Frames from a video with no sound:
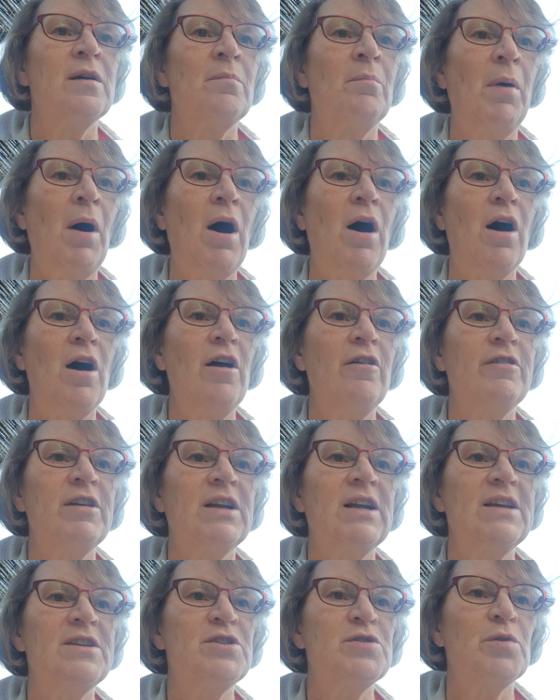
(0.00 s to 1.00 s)
Ba
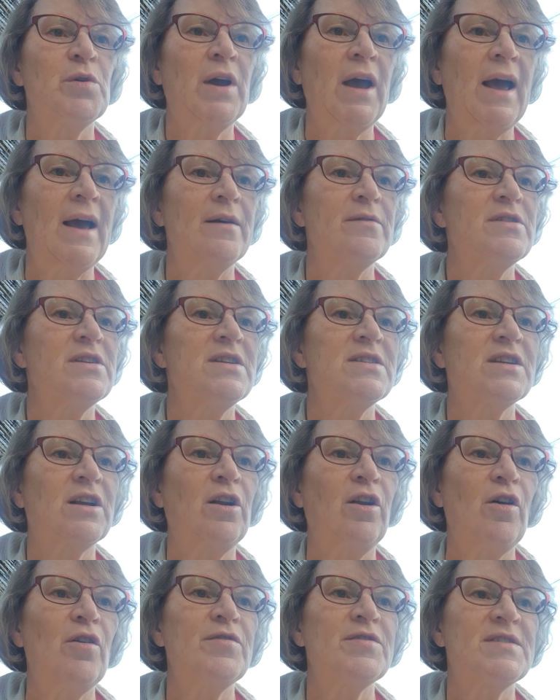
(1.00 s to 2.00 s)
hurriedly took out his
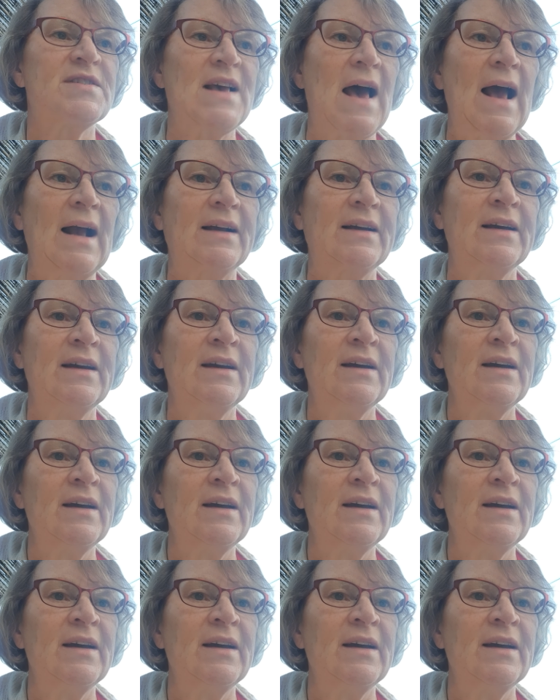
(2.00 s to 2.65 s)
cloth sack